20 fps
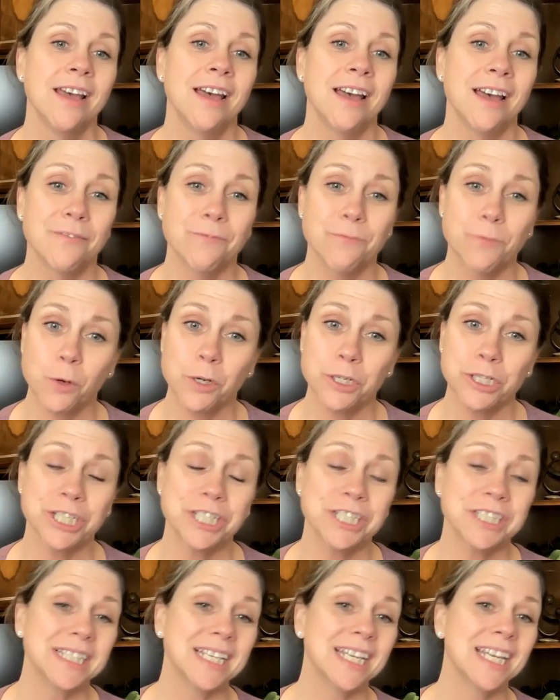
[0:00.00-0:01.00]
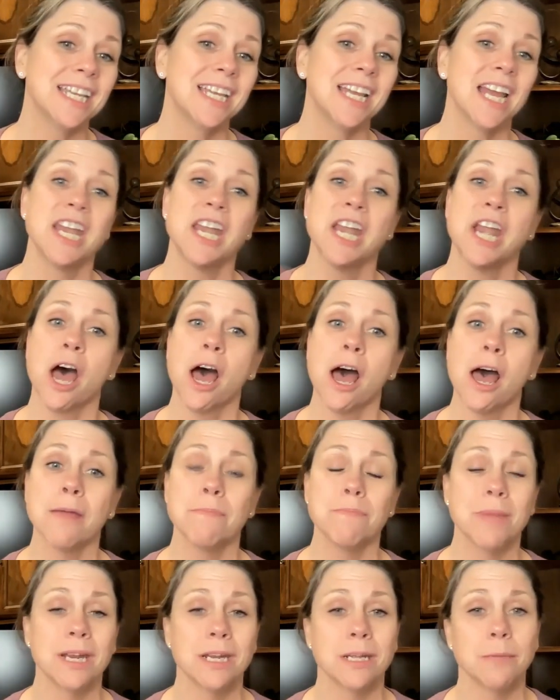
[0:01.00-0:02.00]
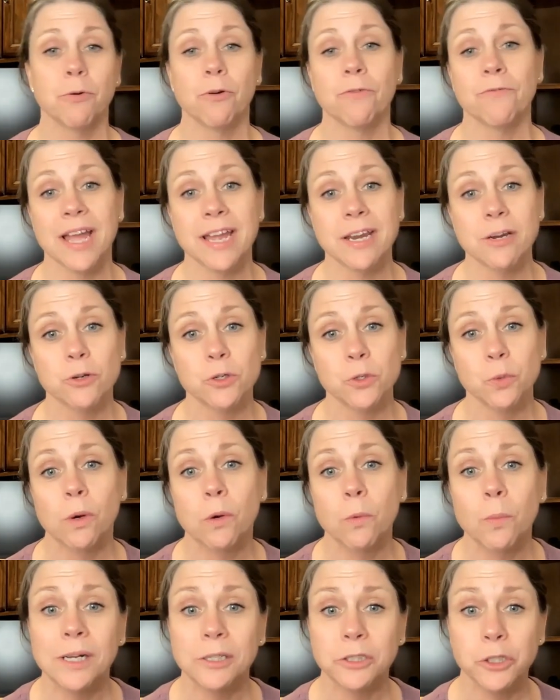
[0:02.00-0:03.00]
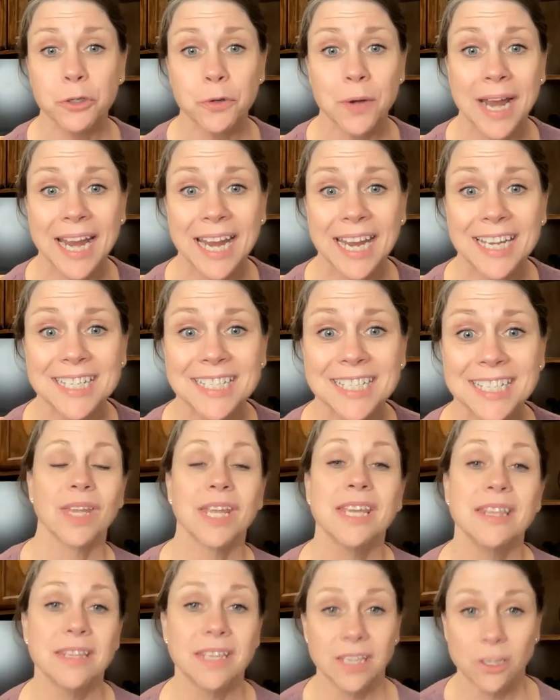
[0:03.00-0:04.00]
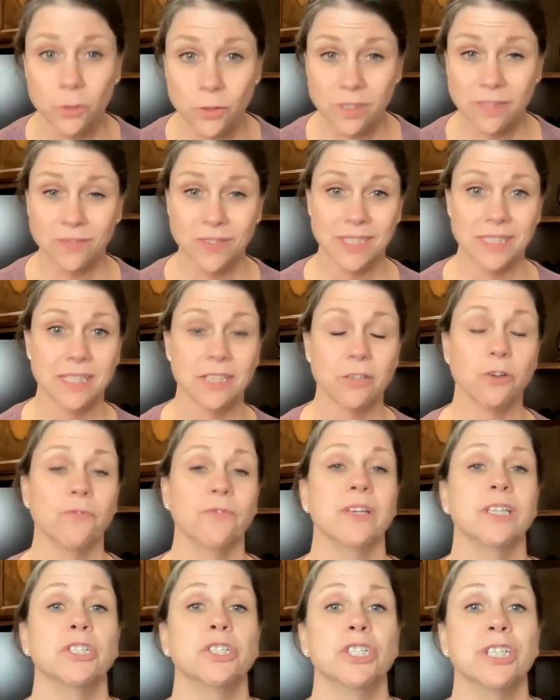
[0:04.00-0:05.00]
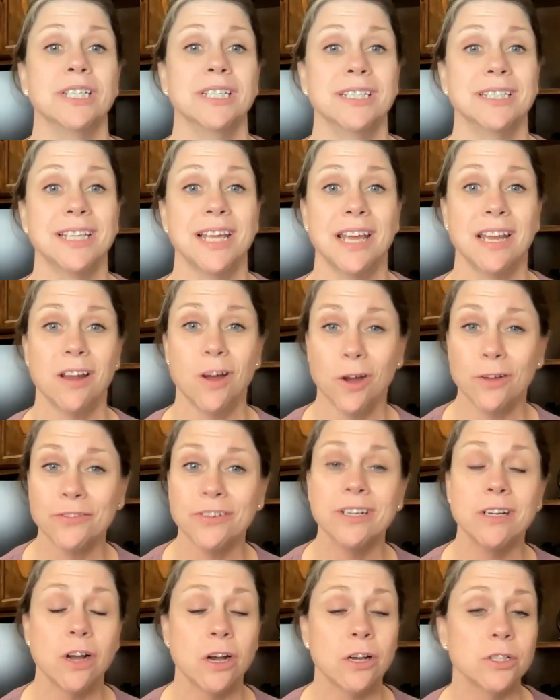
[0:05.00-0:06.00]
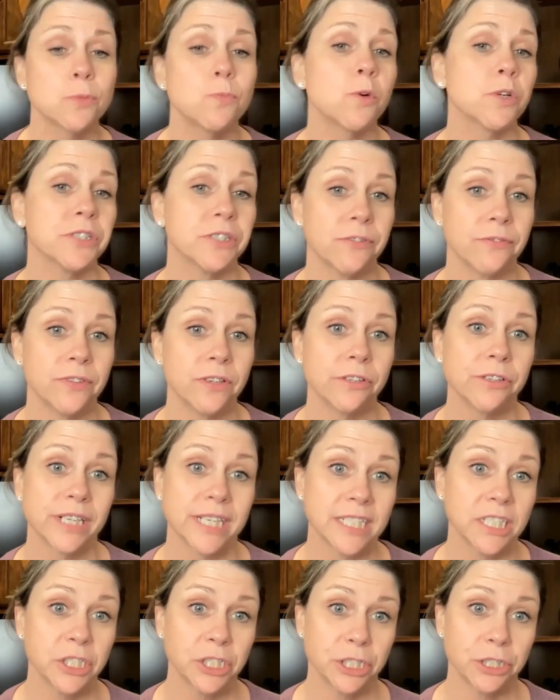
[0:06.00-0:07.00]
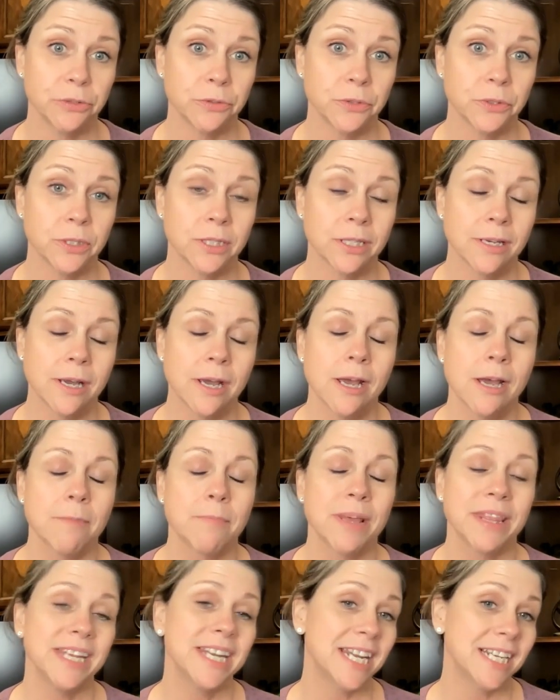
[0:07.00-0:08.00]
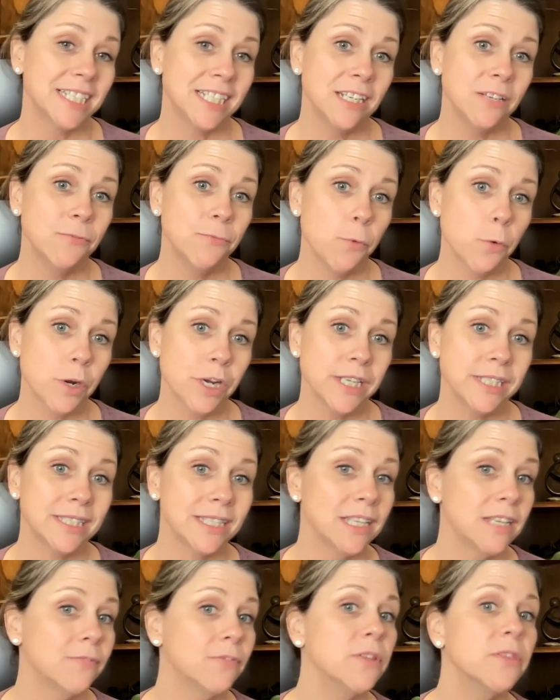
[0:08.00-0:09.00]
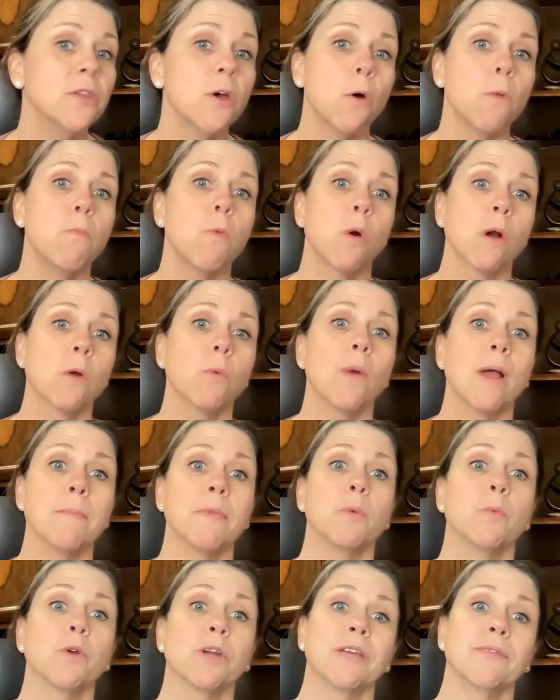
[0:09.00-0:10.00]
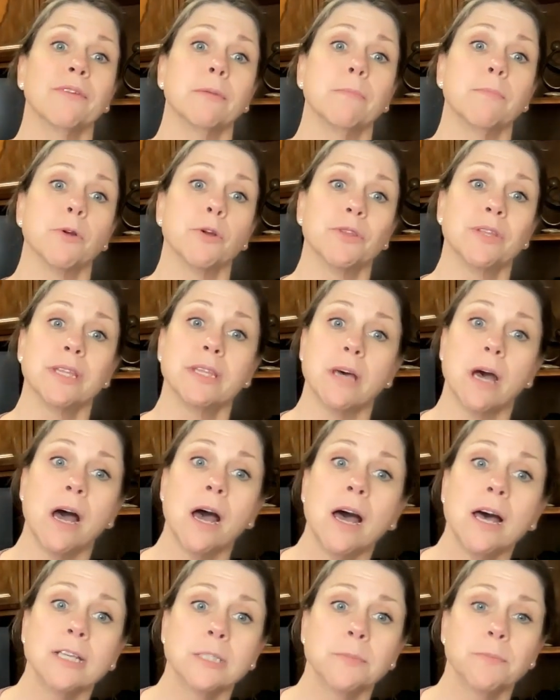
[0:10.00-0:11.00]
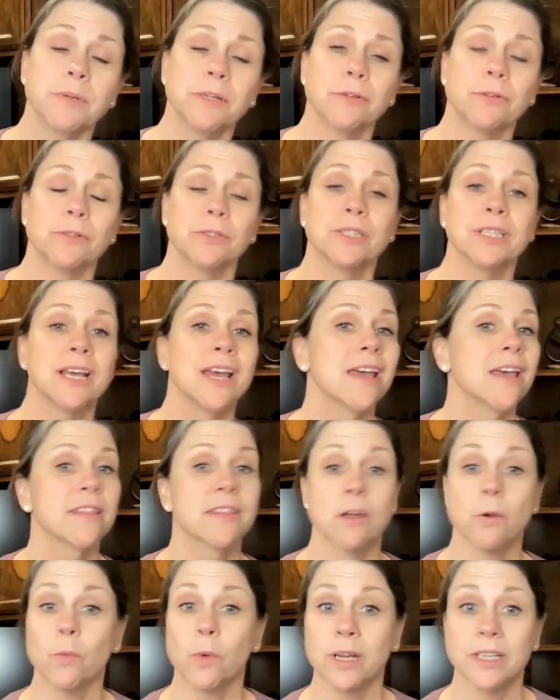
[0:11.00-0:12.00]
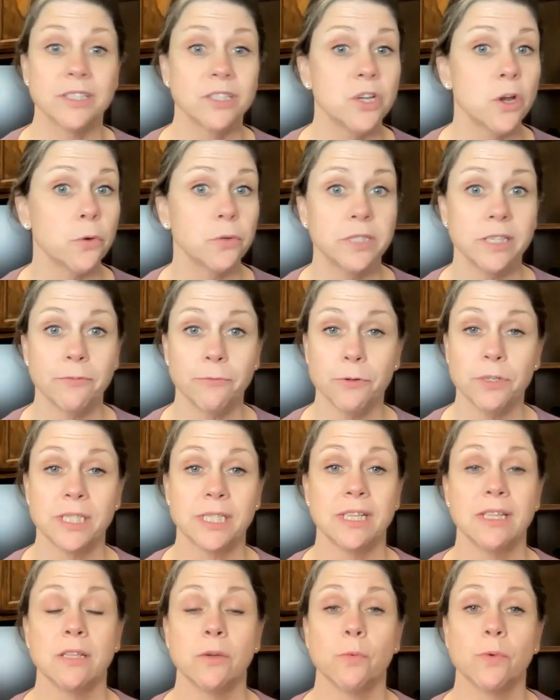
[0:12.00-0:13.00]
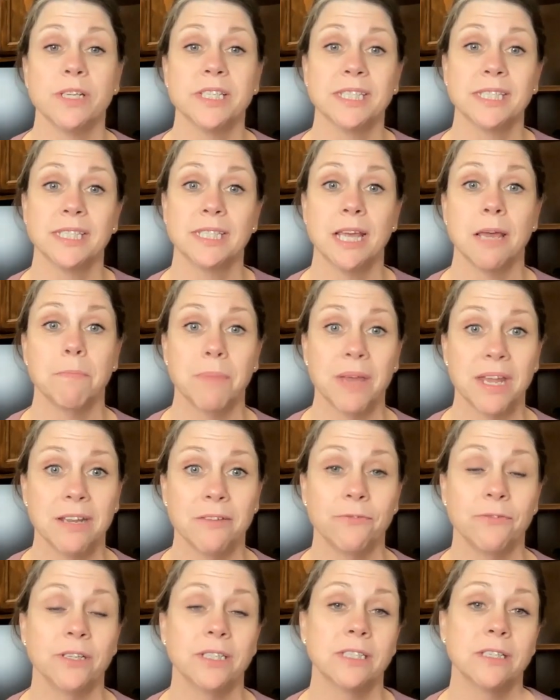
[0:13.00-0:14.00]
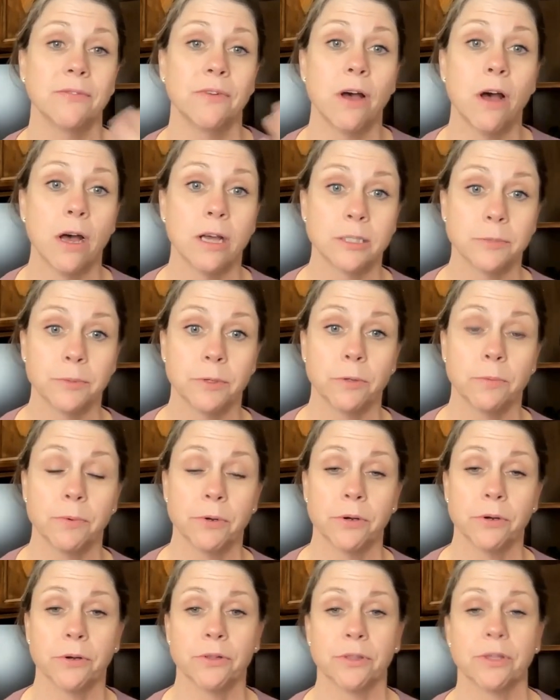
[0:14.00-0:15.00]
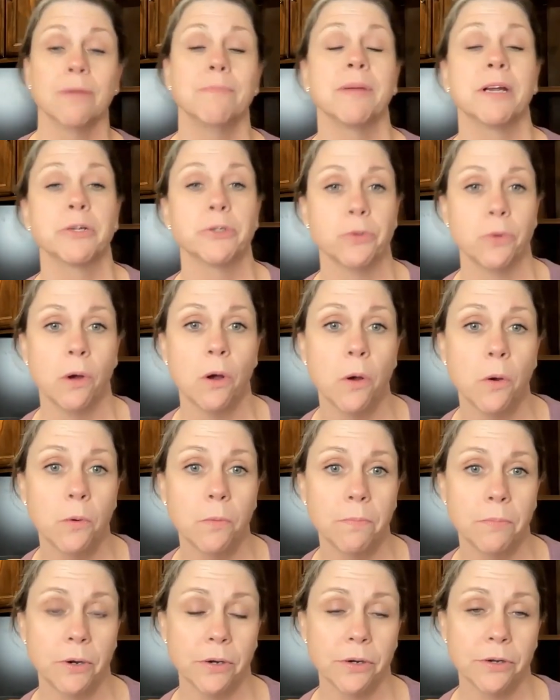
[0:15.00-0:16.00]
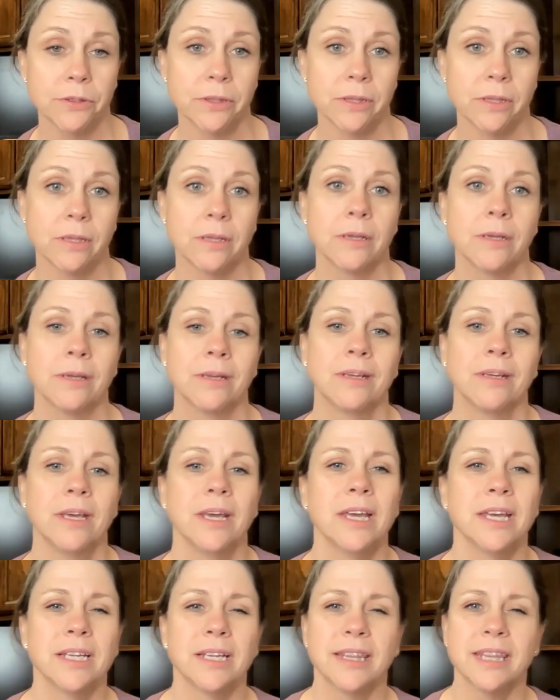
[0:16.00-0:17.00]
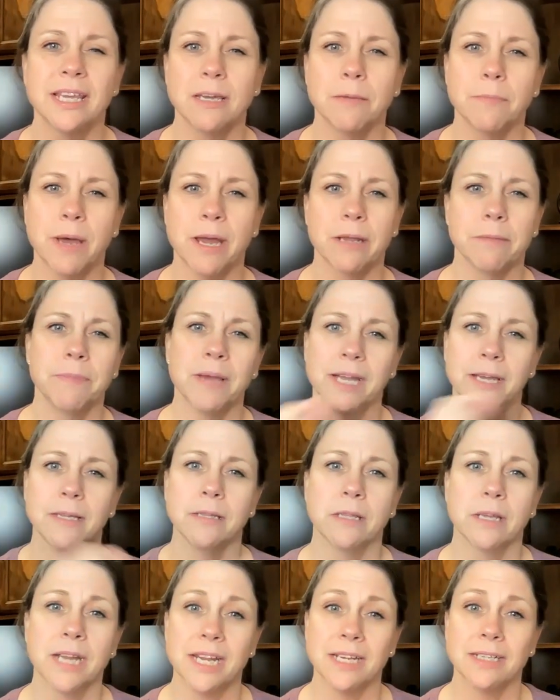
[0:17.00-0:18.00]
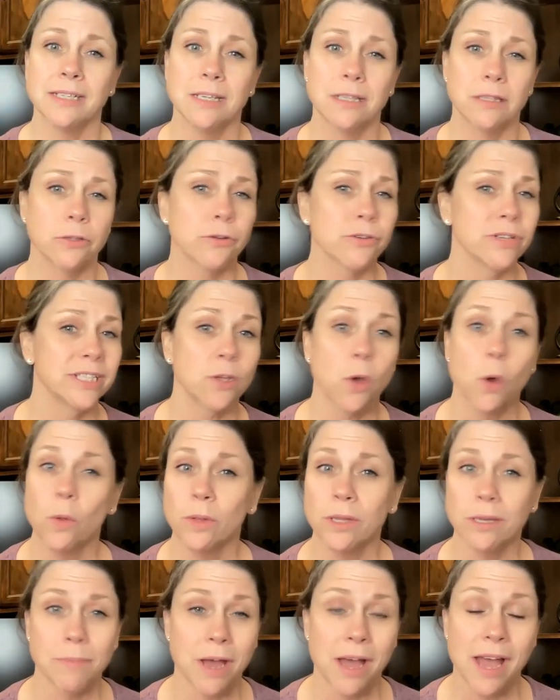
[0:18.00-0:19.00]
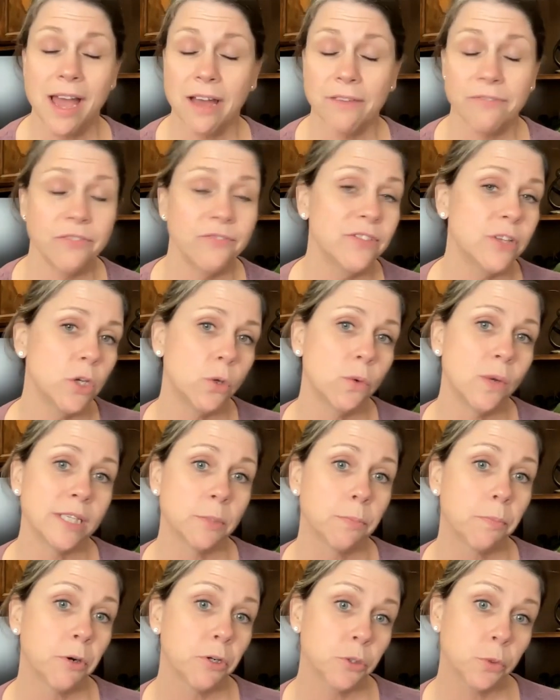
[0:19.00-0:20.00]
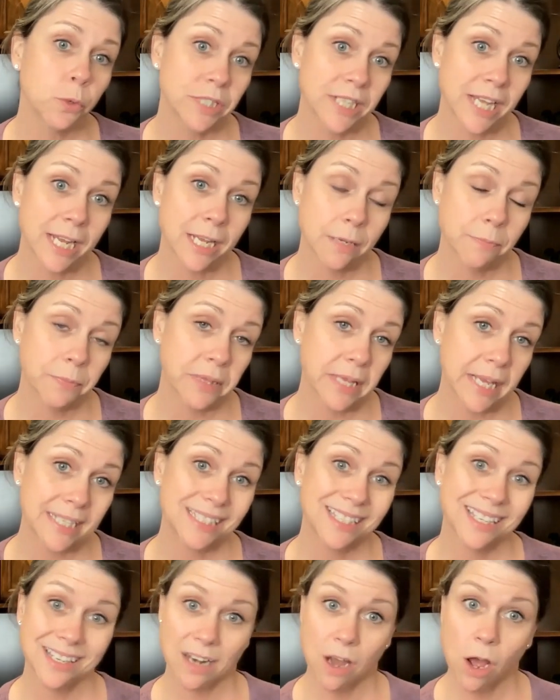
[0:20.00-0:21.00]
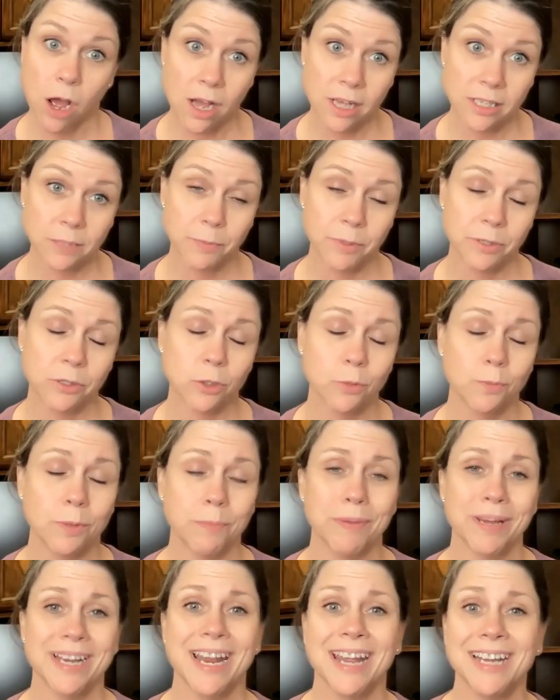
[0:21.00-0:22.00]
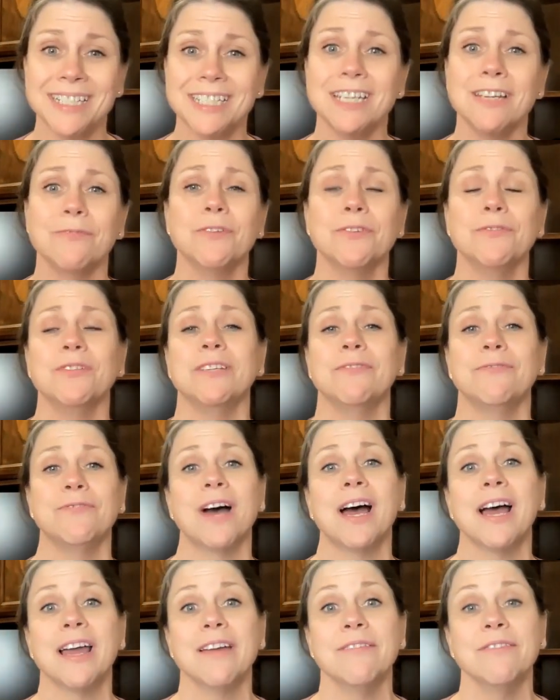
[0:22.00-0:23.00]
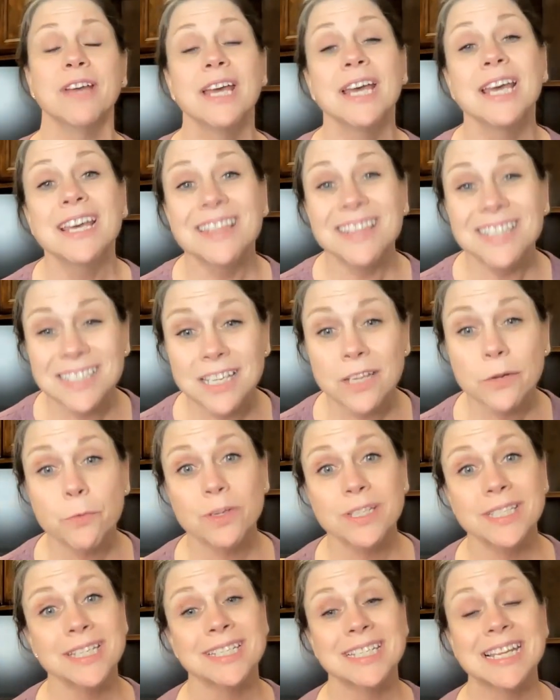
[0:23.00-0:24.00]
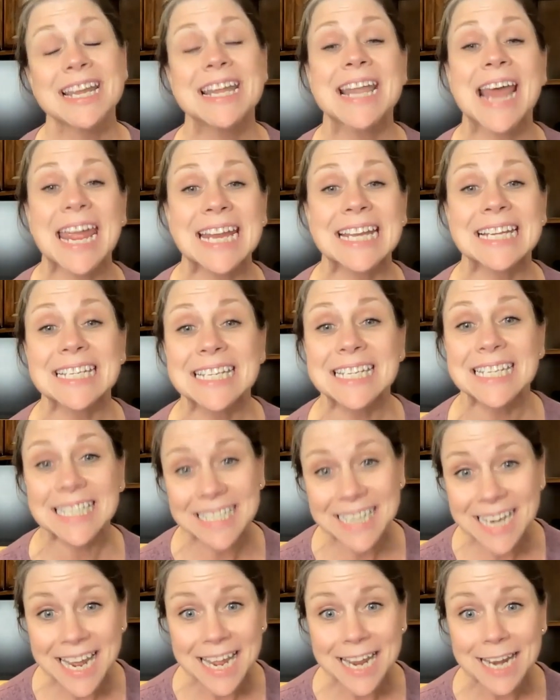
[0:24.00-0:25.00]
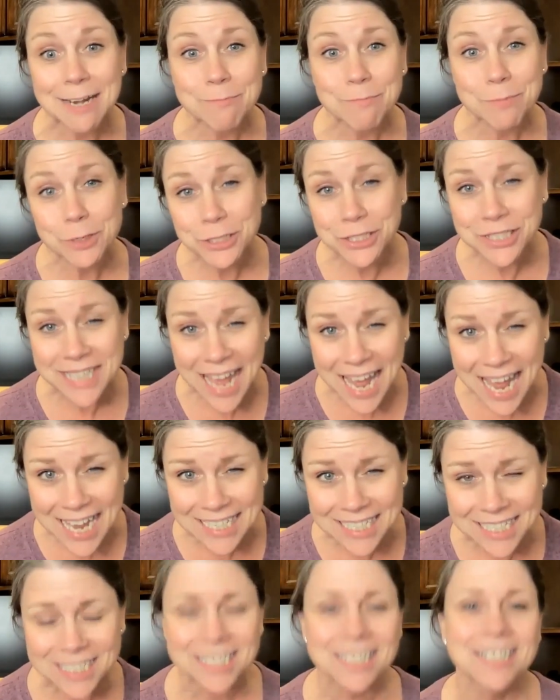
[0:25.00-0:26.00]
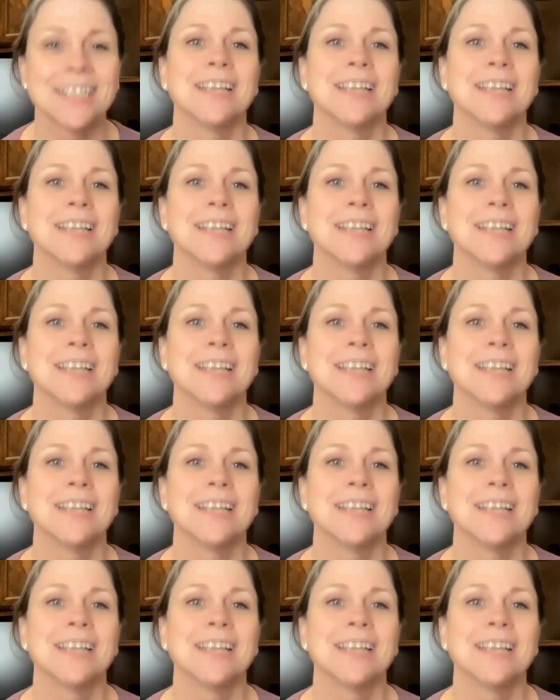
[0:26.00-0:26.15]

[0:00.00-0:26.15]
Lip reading: Unfortunately, not many providers were well trained in the use of these interventions and often caused more severe issues. By the 1940s, even though more women were giving birth in the hospitals, there was no difference in the risks and benefits of a hospital birth compared to a home birth. Think about it. Back in the 1930s, only about half of the US births were taking place in hospitals, but by 1955, this had risen to 99%.